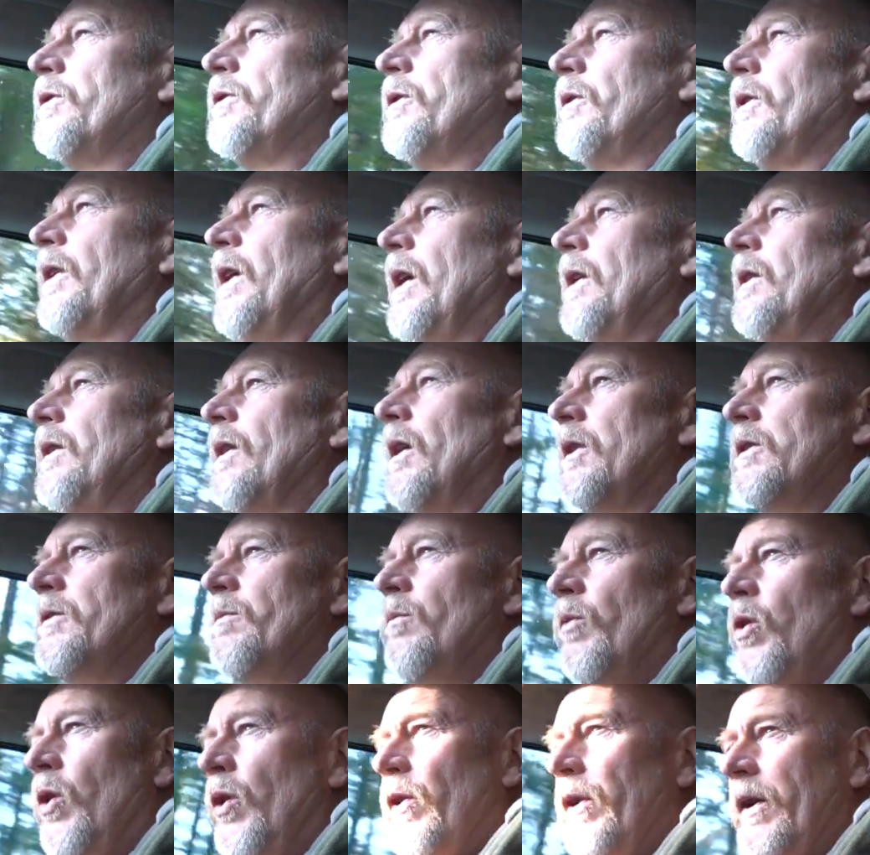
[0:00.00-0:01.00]
So again, nice
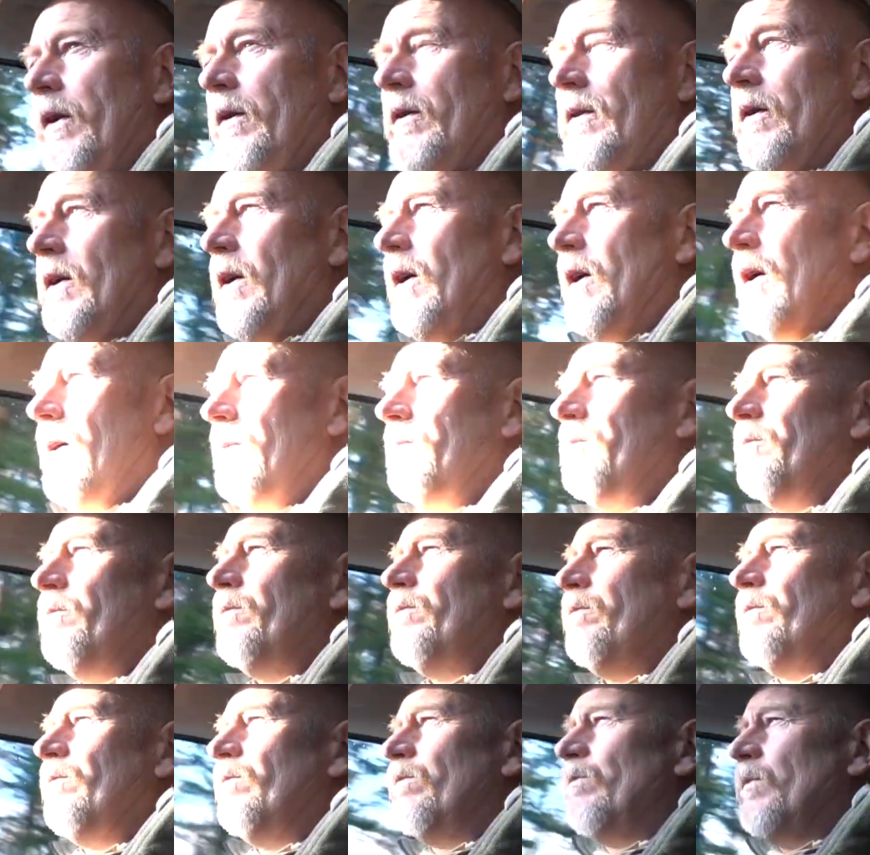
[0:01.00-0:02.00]
morning. Um,
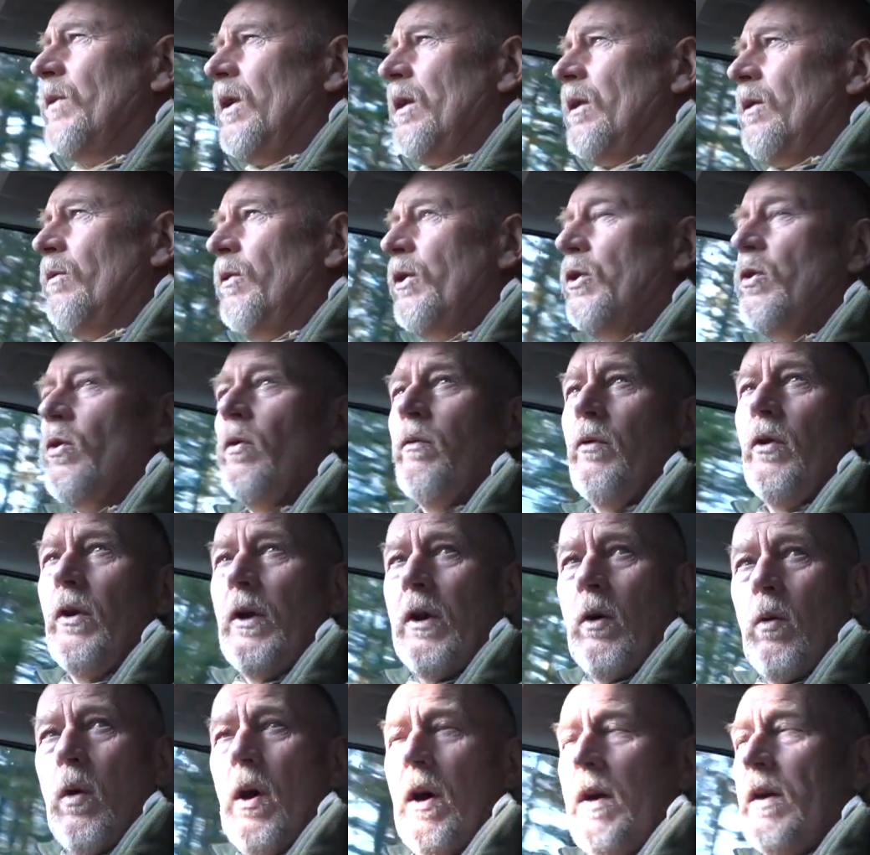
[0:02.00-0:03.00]

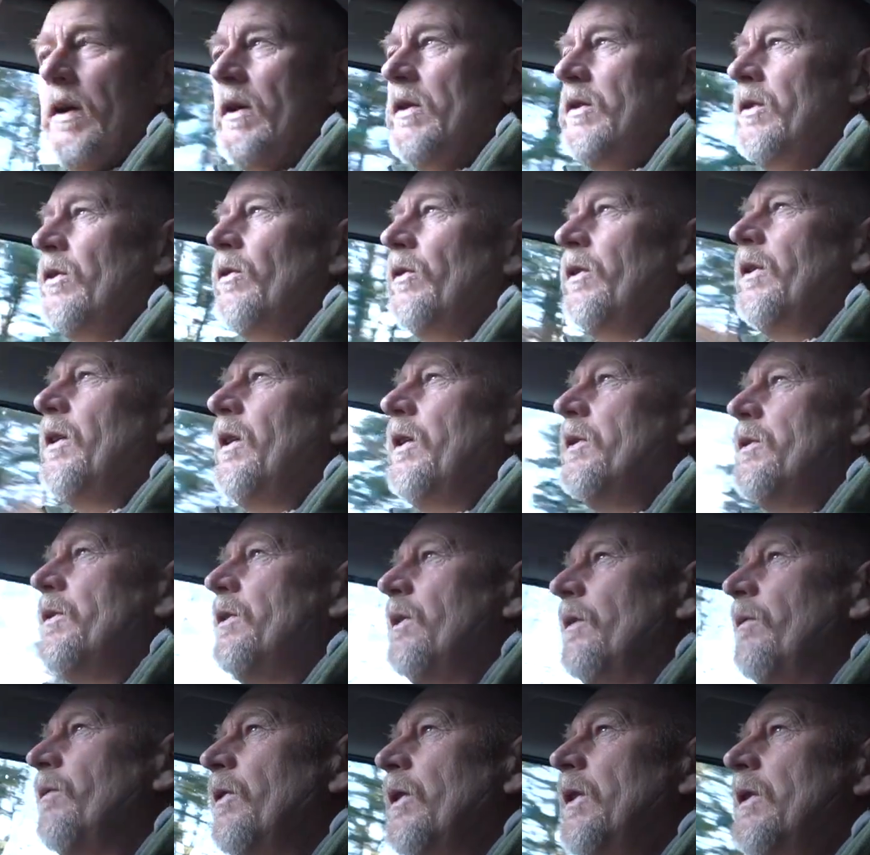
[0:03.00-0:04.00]
recovery quite easy on the
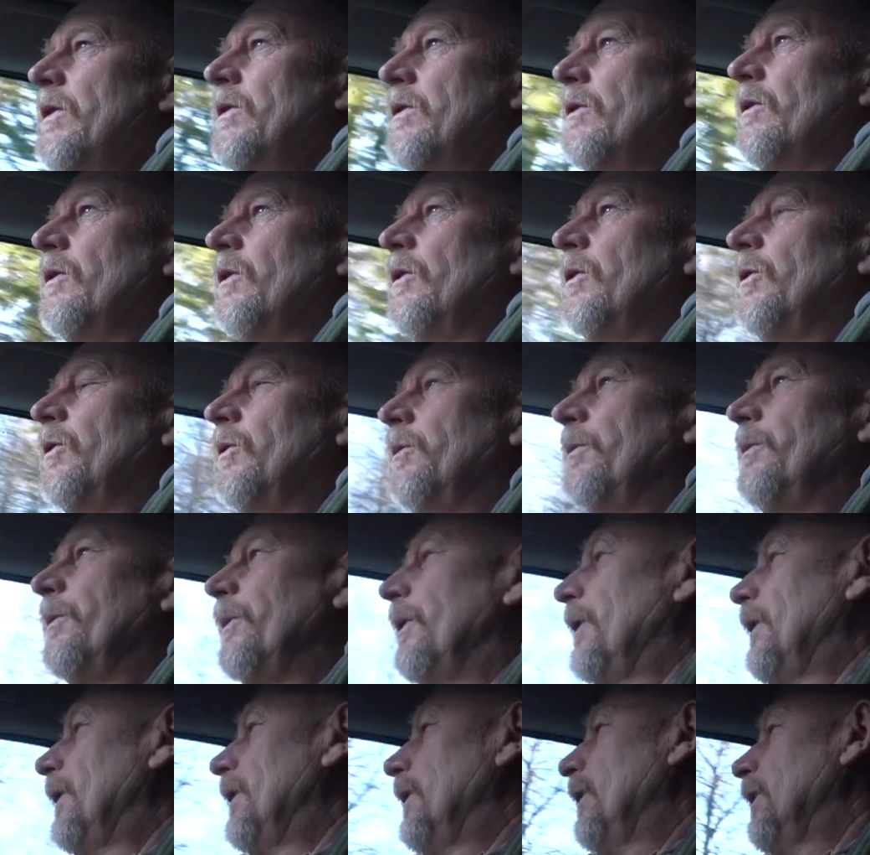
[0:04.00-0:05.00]
ATV, so
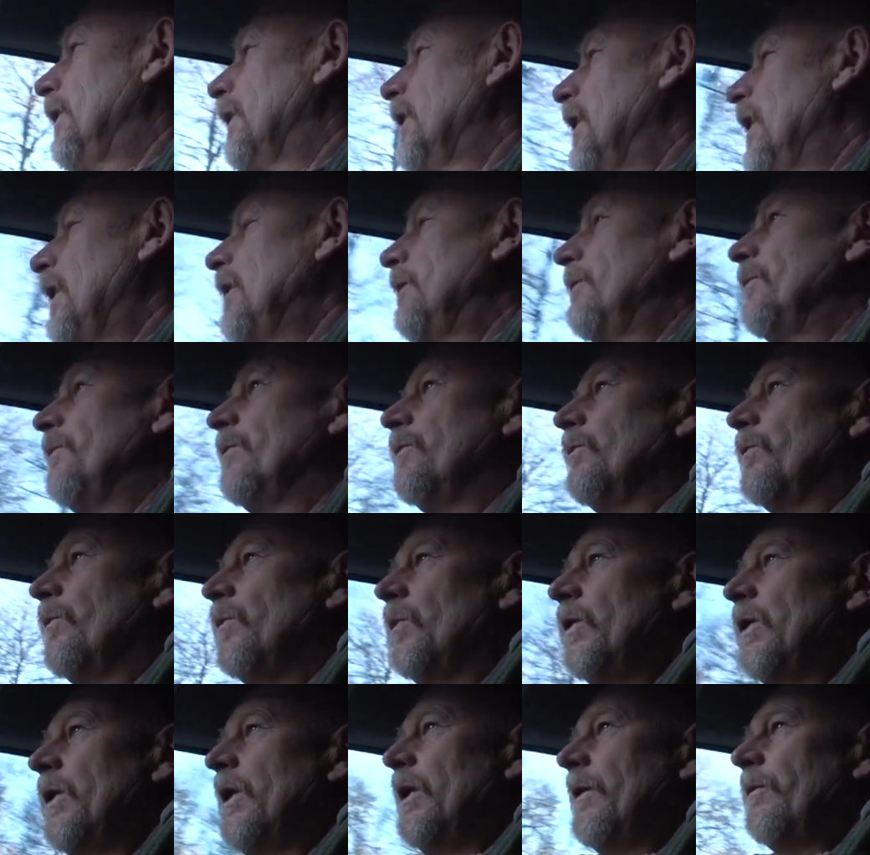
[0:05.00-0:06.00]
again,
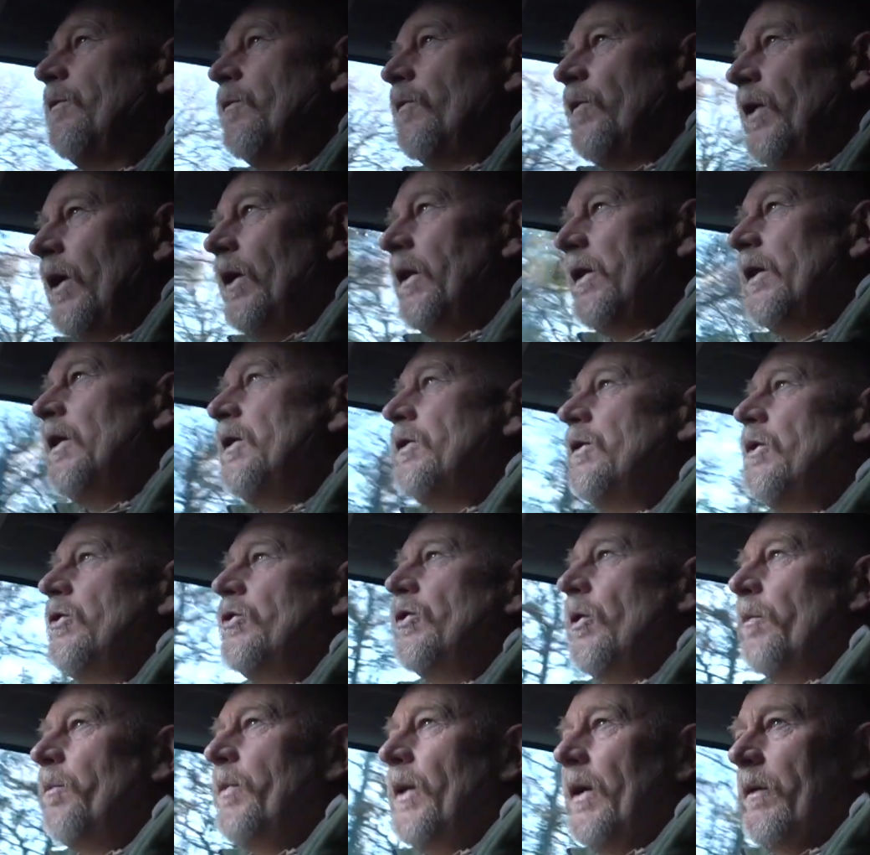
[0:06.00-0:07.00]
uh, fairly easy
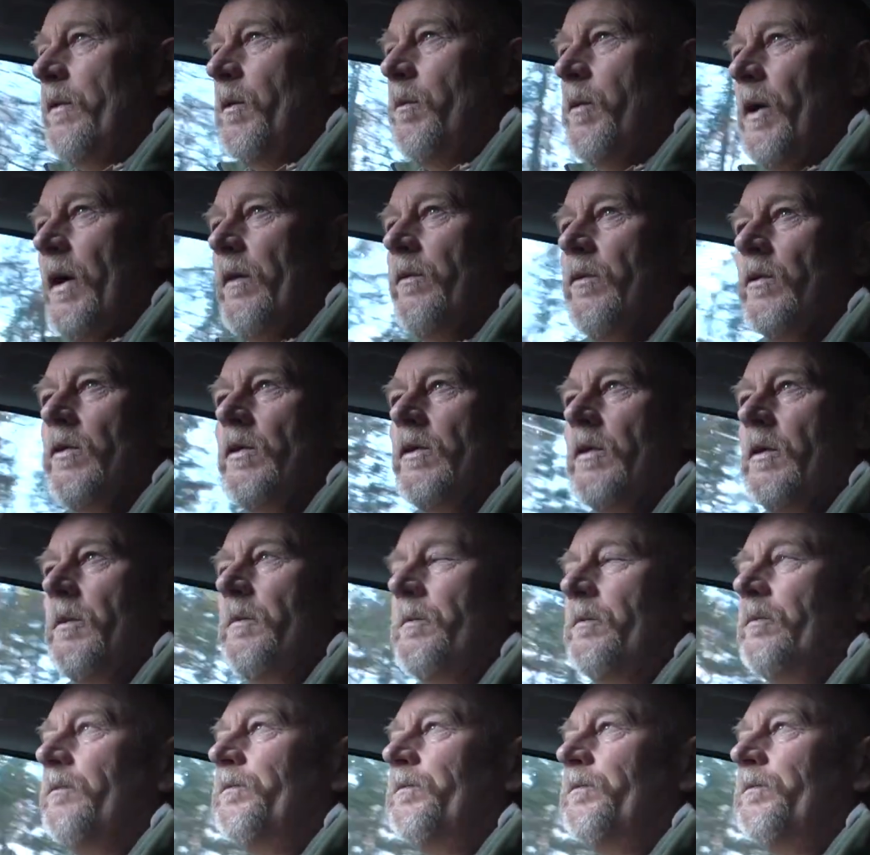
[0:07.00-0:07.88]
job back for breakfast.